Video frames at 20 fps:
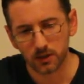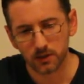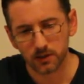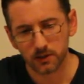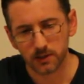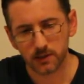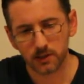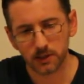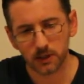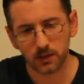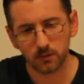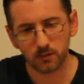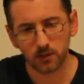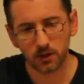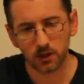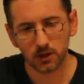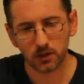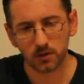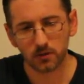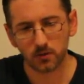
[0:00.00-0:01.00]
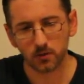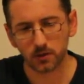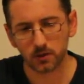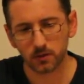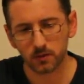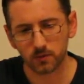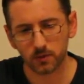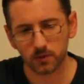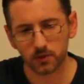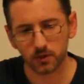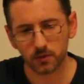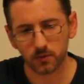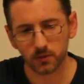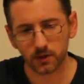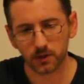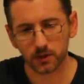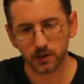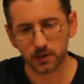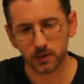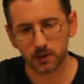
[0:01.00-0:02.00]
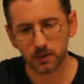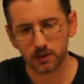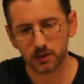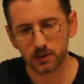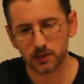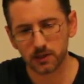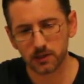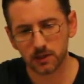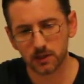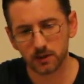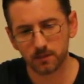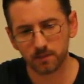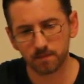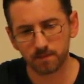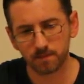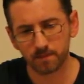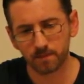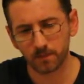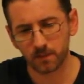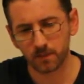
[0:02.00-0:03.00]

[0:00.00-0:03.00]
seam here. We don't really need the seam.